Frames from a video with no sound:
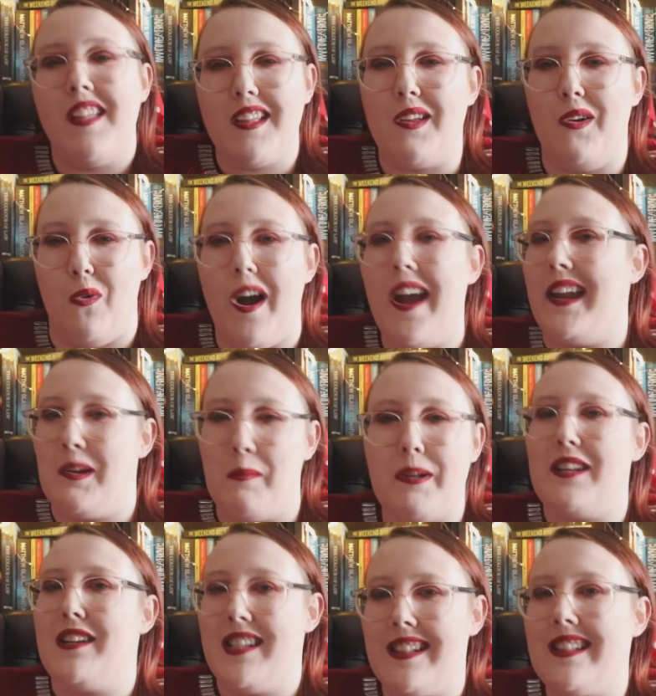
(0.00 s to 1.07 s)
you know,
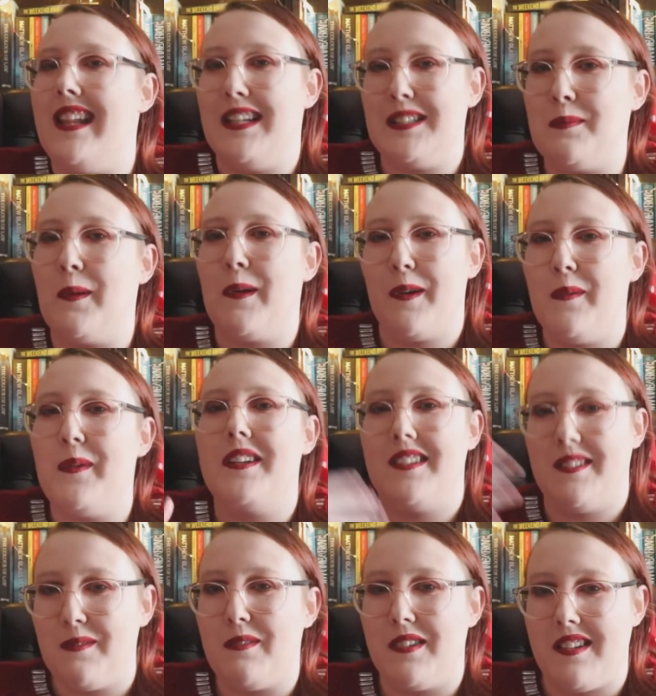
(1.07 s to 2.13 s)
anybody reading this book
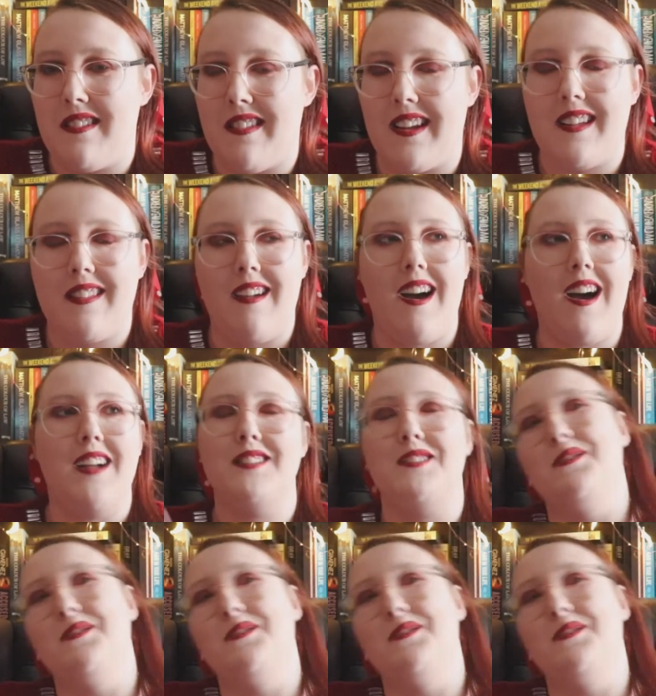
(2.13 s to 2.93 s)
would think that.